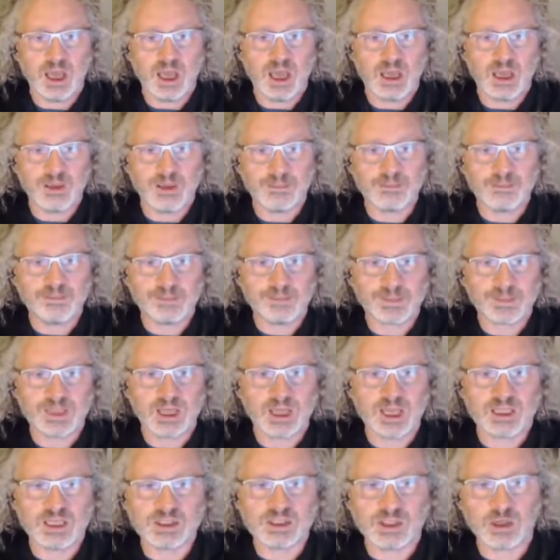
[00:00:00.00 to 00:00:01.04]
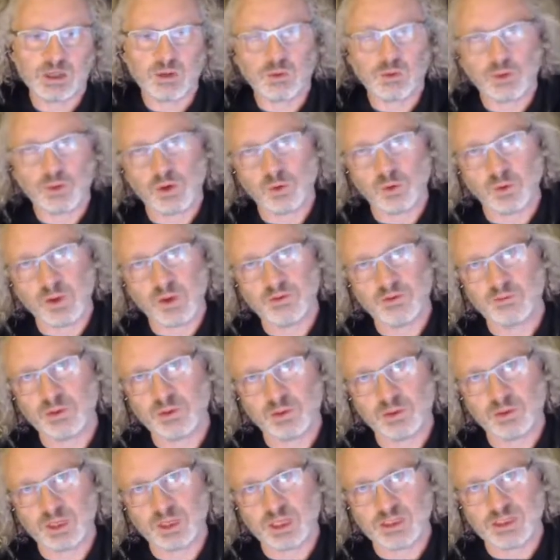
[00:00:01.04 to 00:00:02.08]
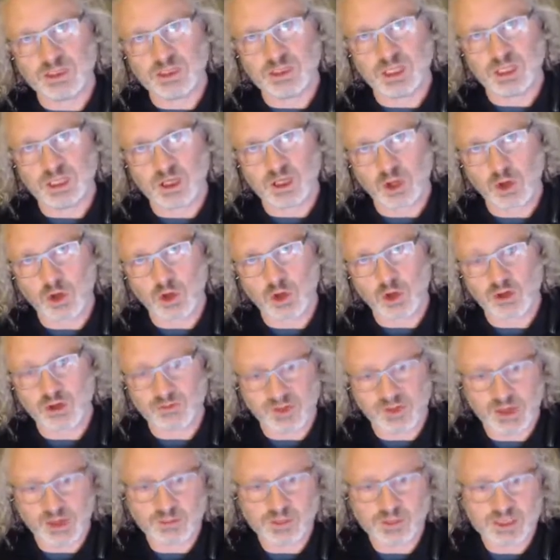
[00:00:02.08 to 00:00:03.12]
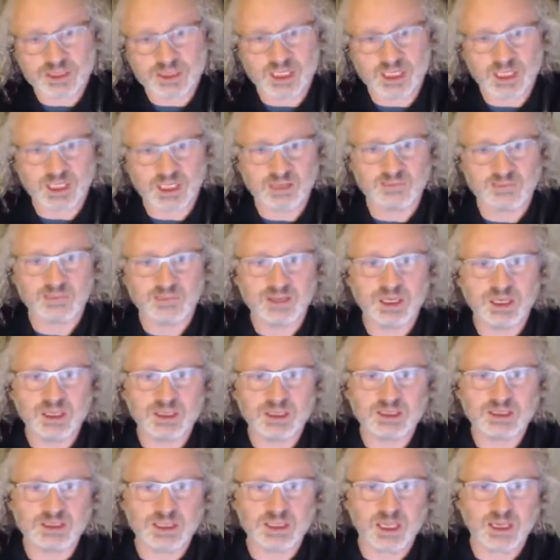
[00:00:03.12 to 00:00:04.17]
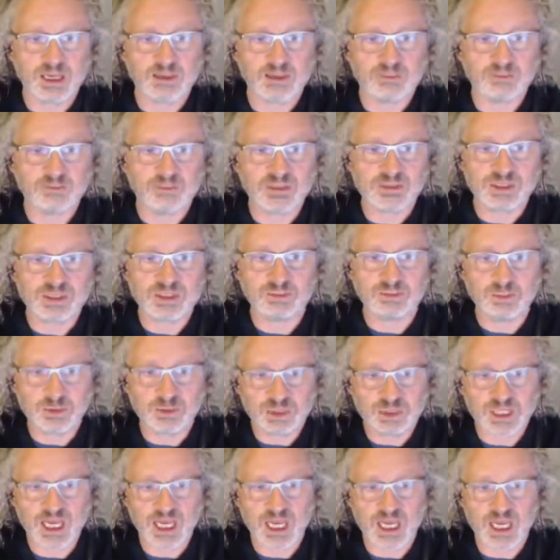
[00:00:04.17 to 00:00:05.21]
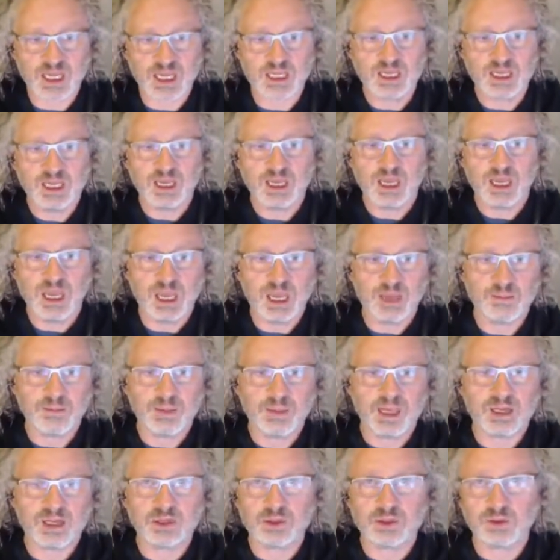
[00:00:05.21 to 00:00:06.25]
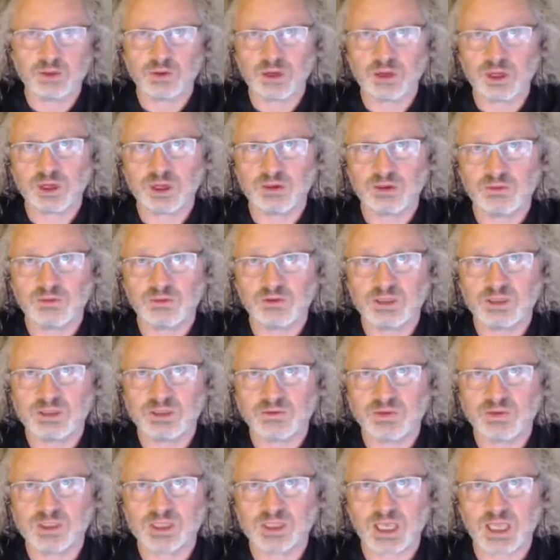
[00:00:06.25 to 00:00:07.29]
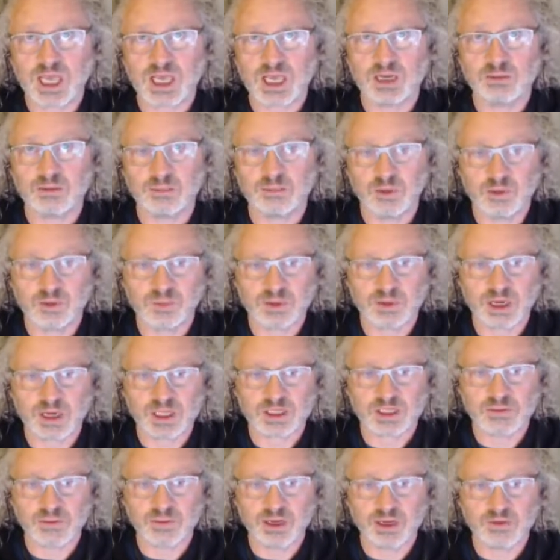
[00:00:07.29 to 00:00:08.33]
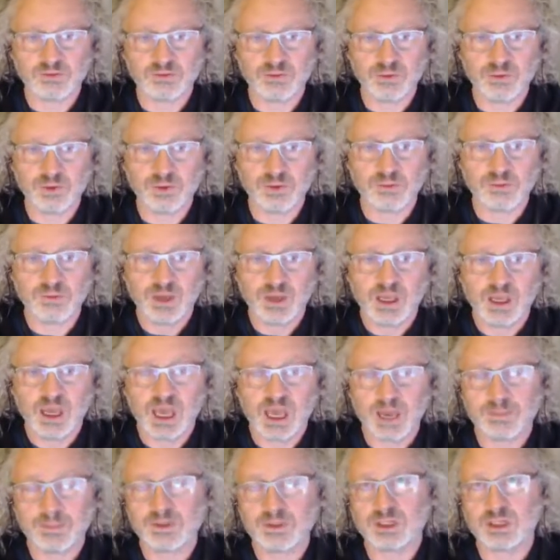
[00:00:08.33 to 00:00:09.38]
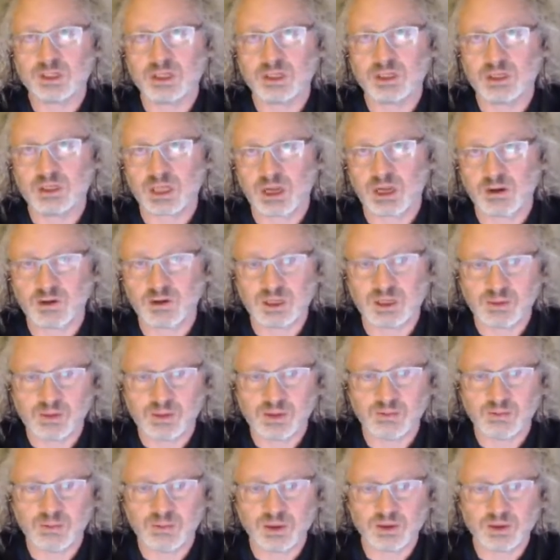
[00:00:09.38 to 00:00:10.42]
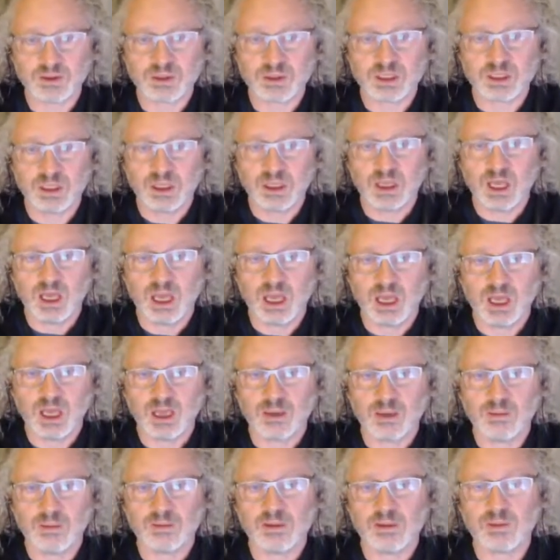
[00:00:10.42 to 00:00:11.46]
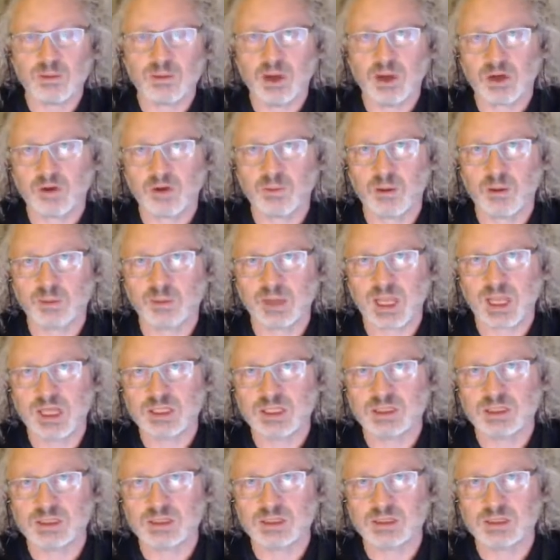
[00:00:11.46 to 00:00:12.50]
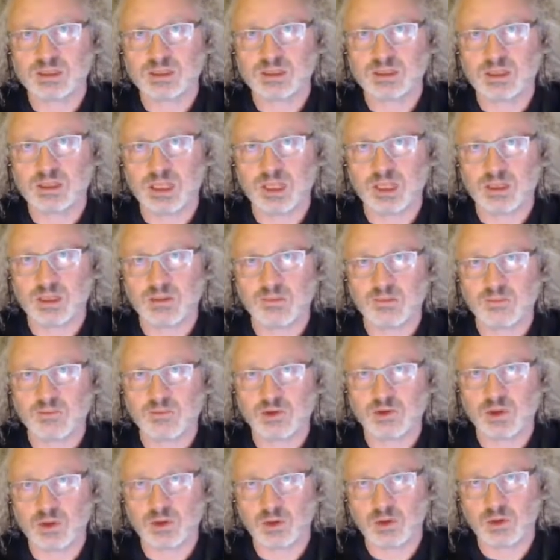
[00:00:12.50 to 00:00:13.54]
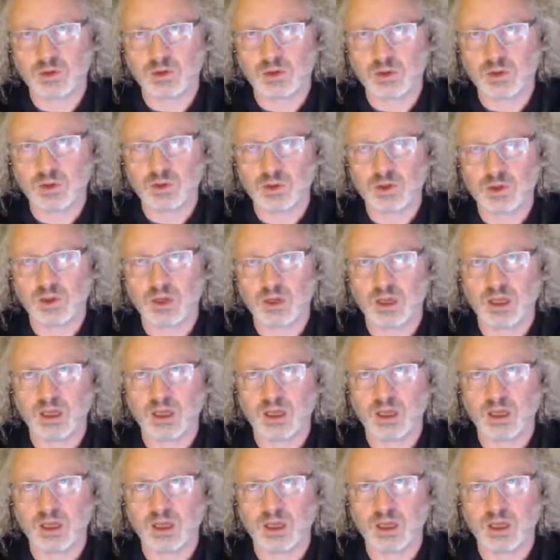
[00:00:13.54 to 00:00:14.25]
And so what we've built is the Coko development team is SimpleJ, Editoria, a very sophisticated book production platform, Aperture currently being built, the micropublications.org,